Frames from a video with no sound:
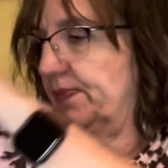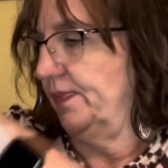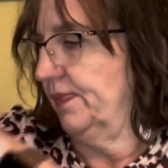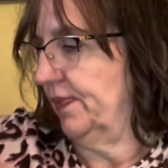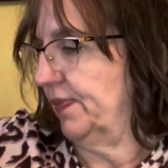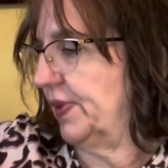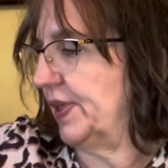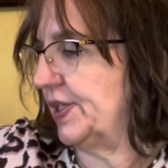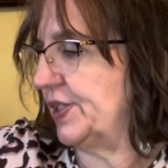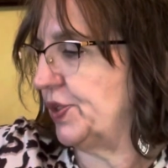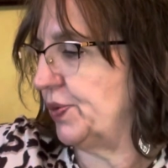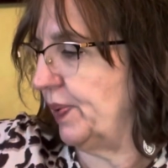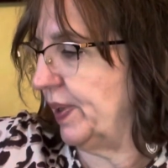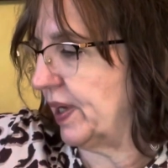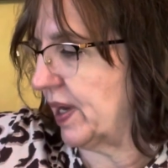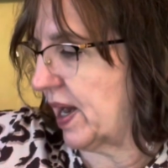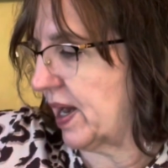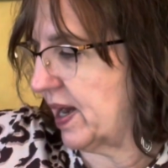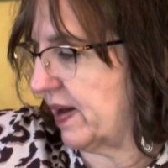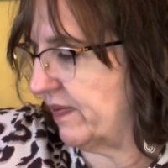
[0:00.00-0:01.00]
This week
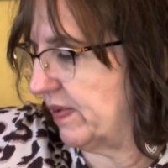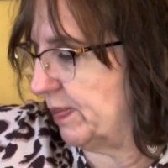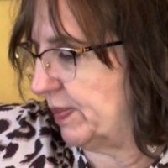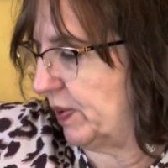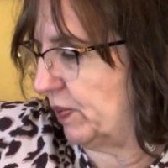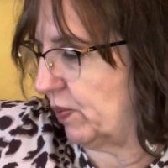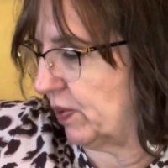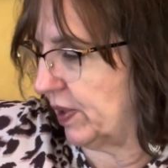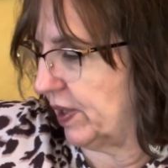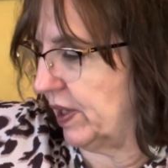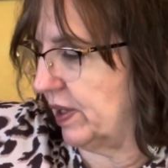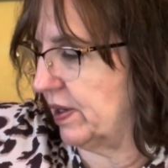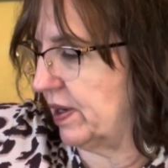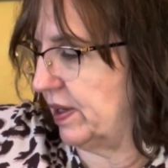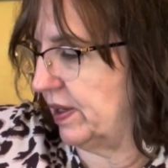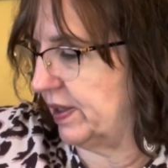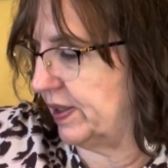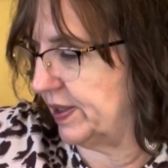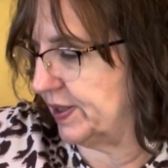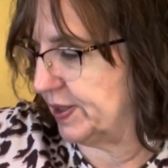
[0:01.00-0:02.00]
I haven't been working on
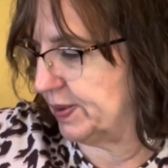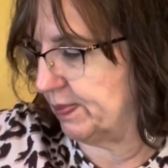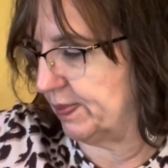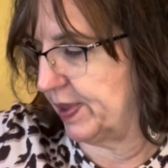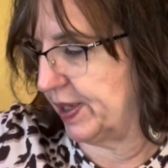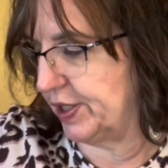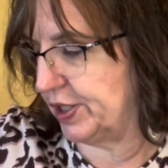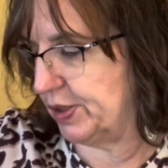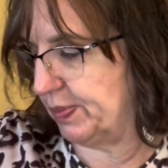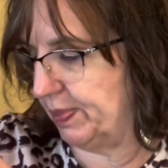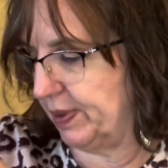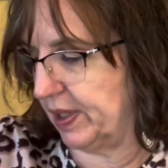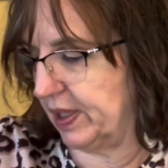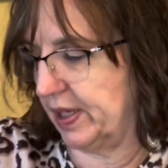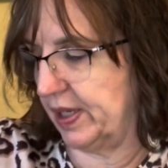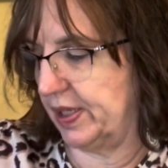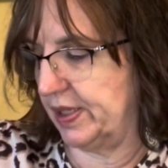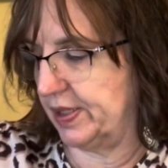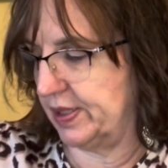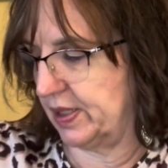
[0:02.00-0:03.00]
it as much
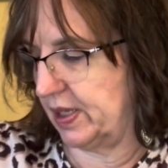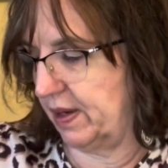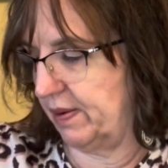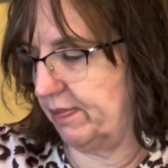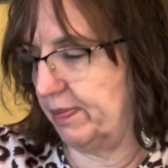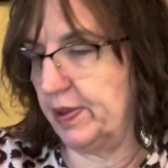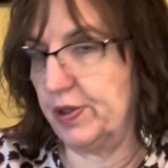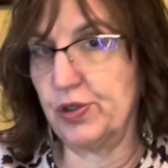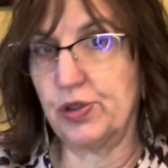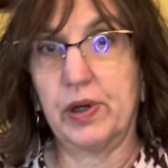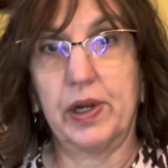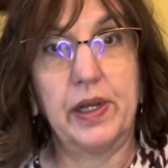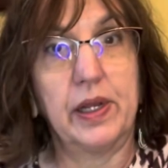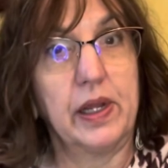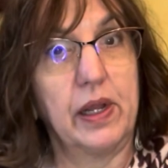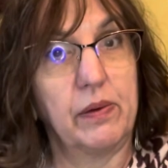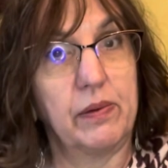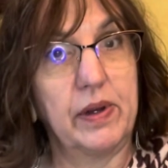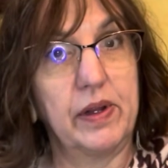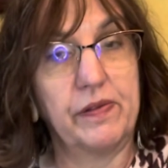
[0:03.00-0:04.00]
because I've been trying to
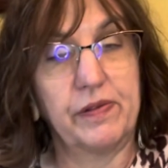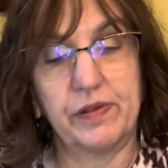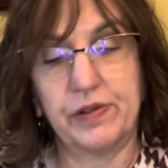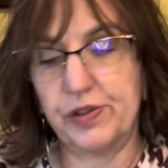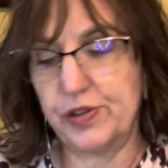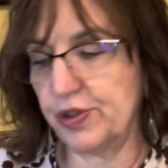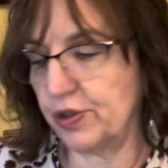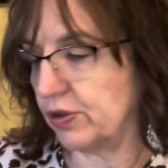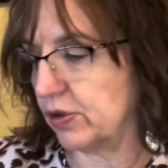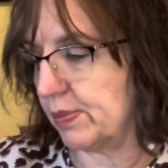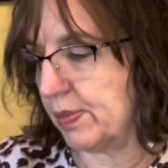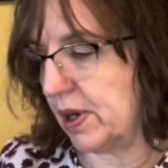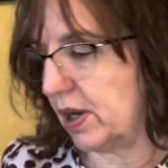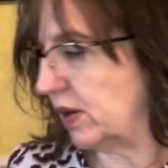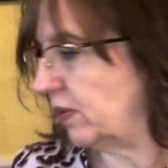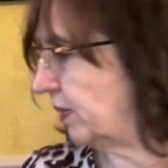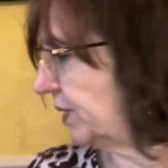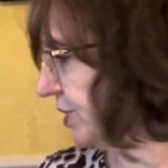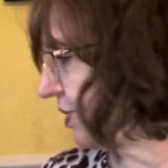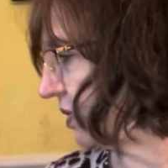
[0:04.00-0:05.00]
get ready for the Jingle Ball,
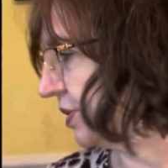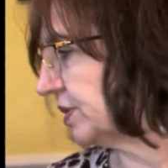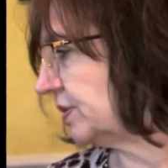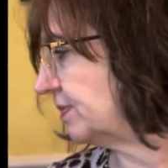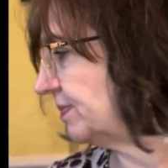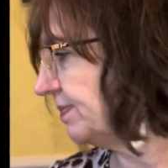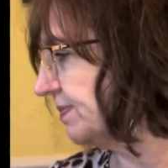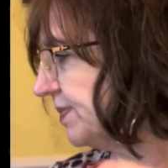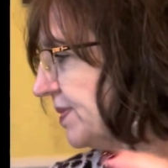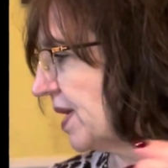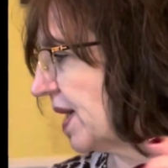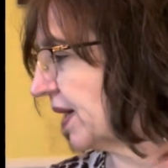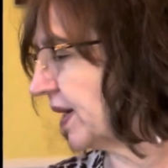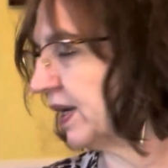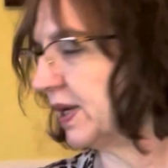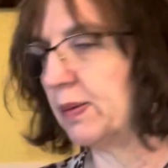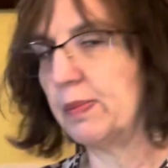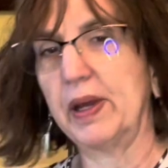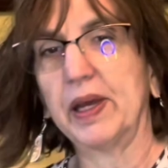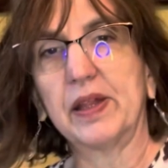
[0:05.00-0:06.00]
which I'm not going
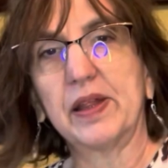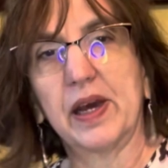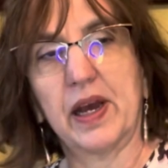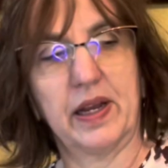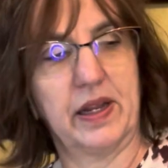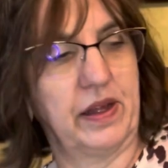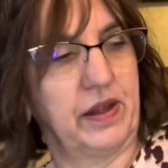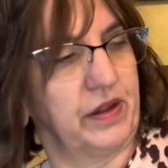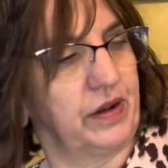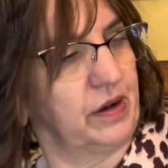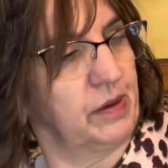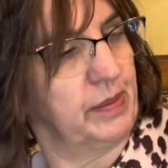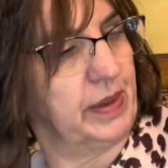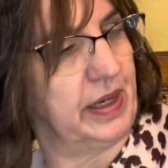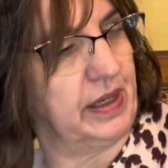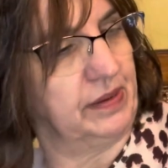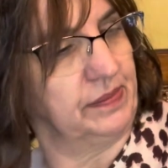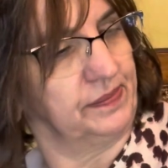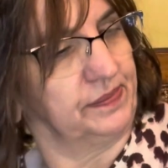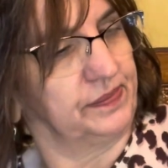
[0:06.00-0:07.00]
to make that either,
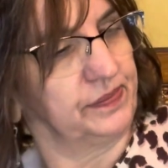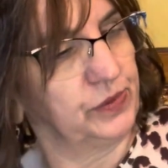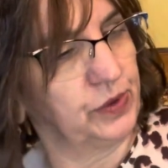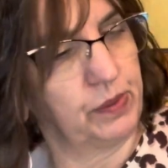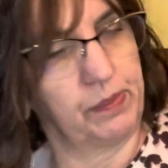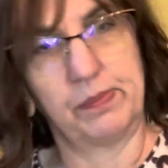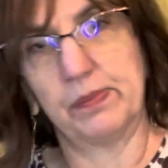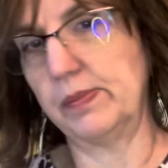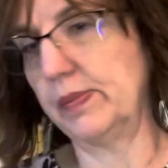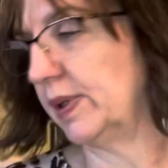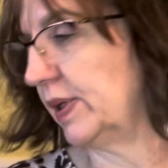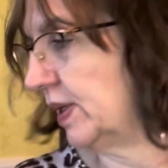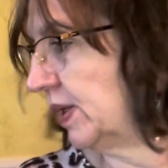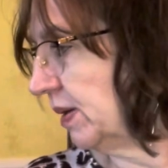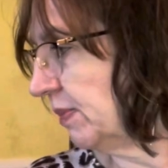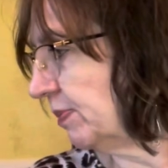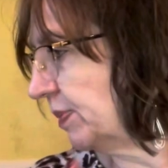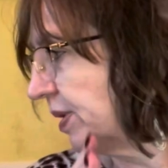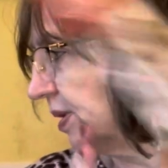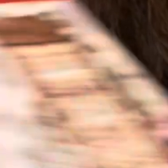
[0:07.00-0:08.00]
but whoop,
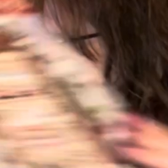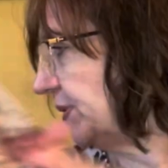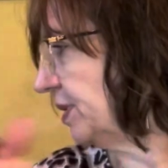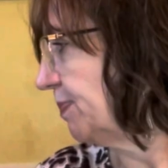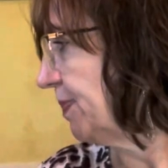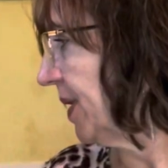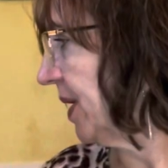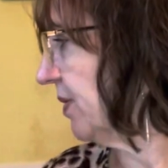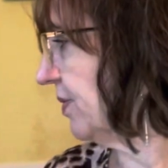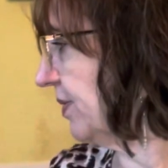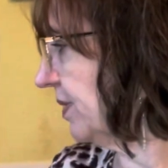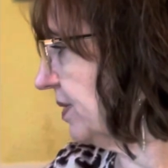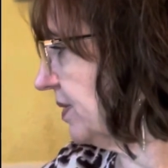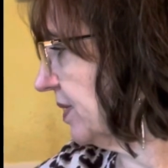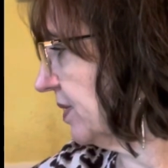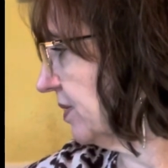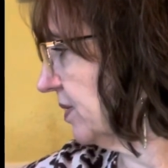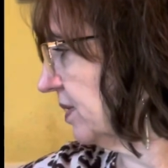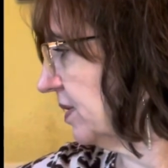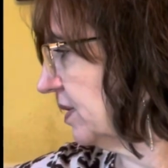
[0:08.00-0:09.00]
better put the pattern in
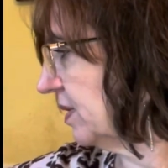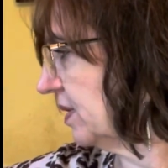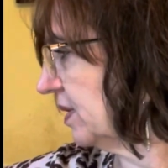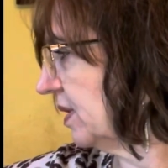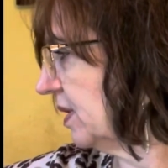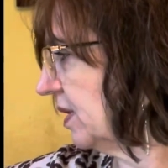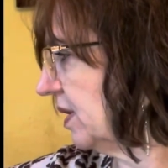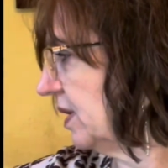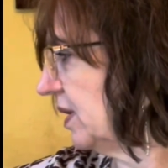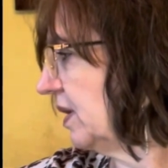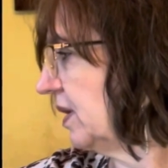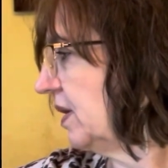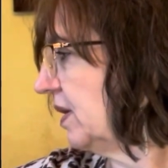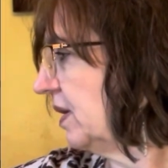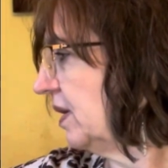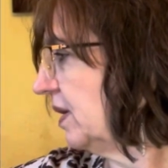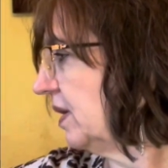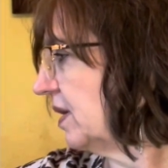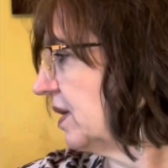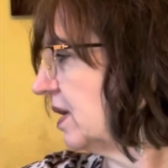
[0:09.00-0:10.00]
there.
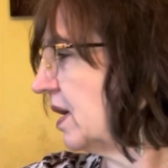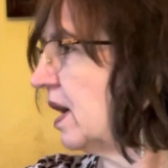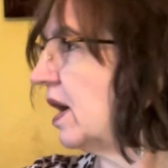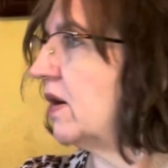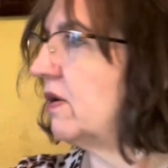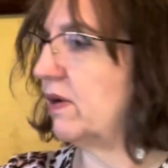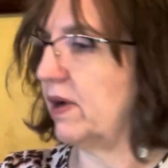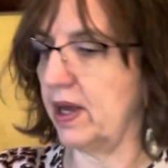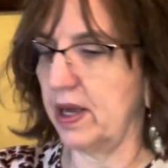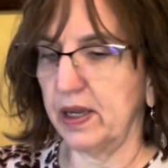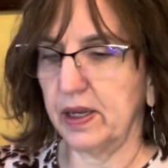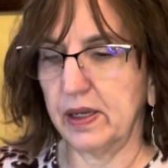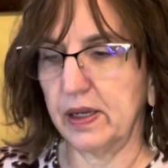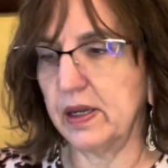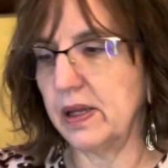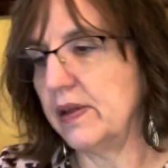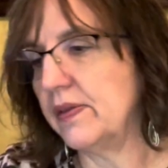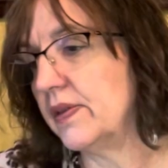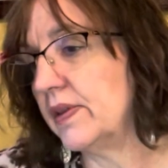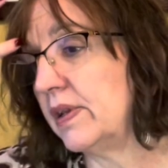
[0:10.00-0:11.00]
All right,
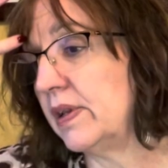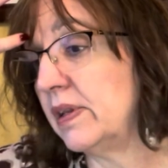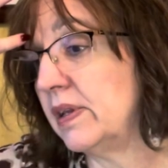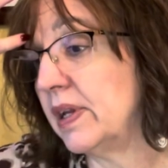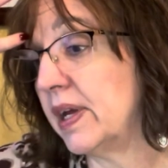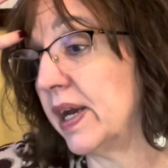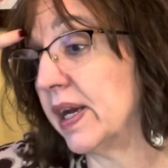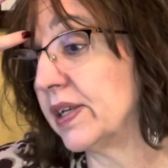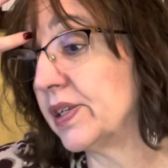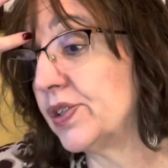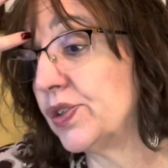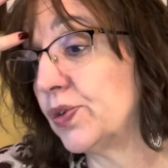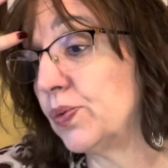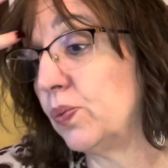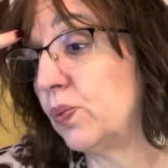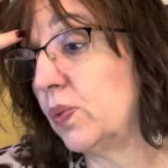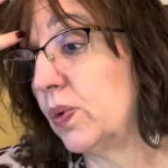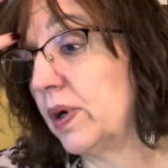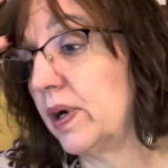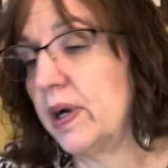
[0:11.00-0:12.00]
and the next
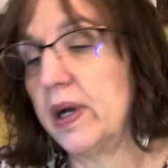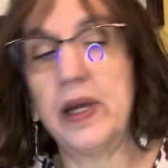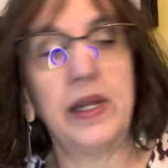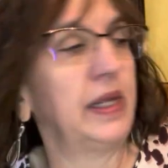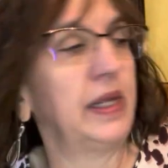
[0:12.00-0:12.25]
one